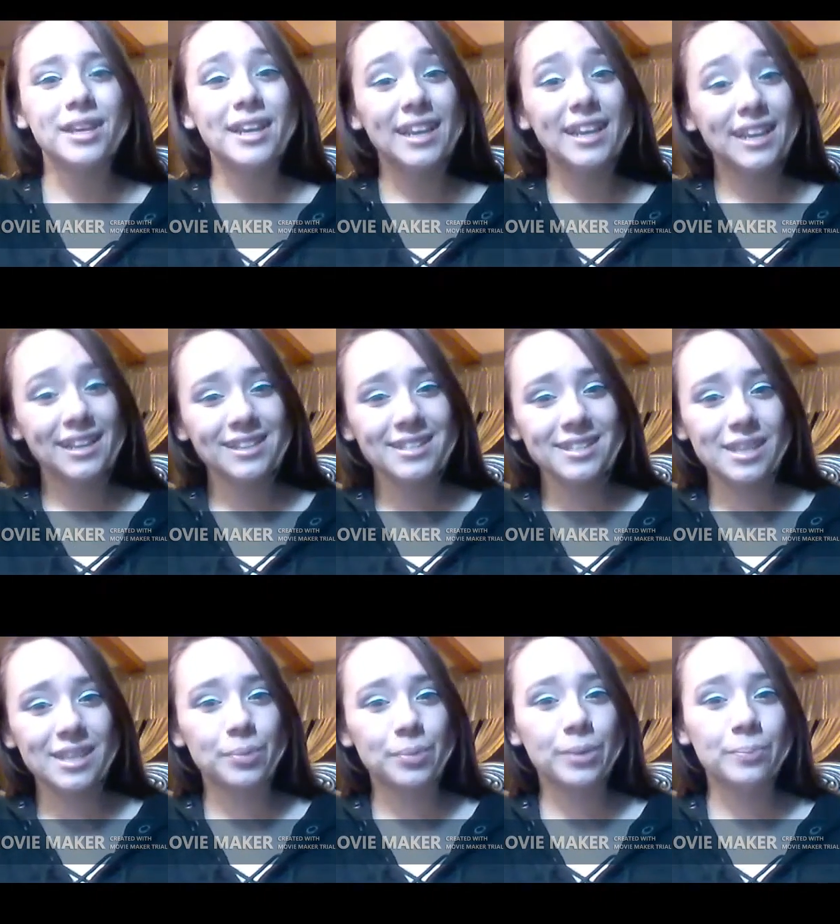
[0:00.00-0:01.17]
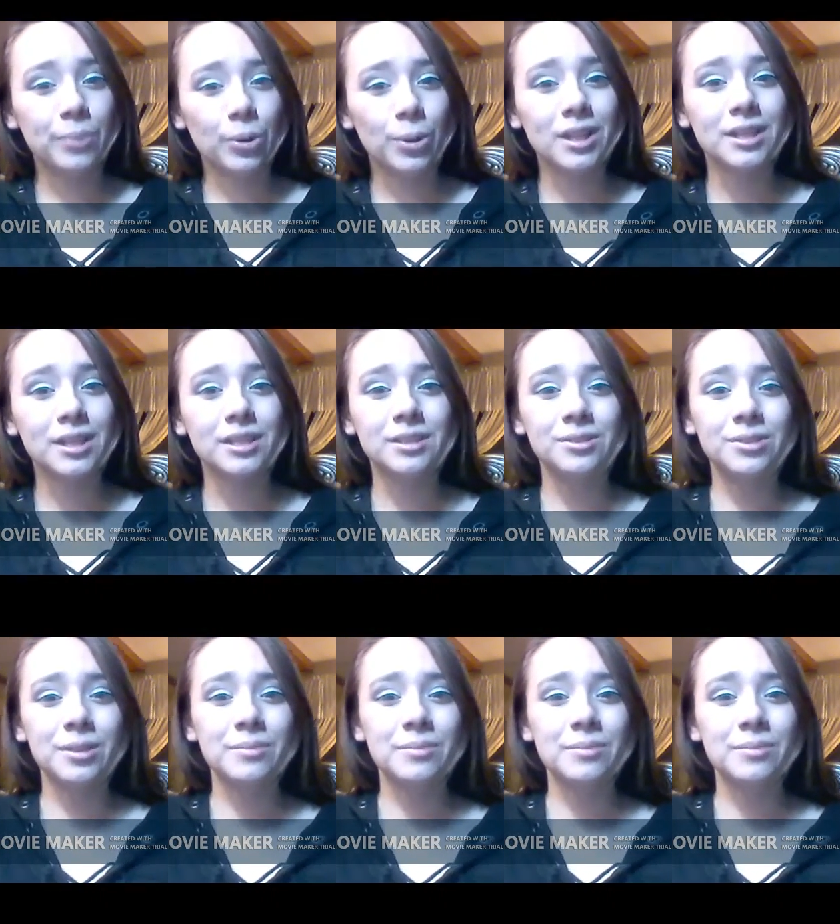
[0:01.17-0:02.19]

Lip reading: In a separate bowl, you can mix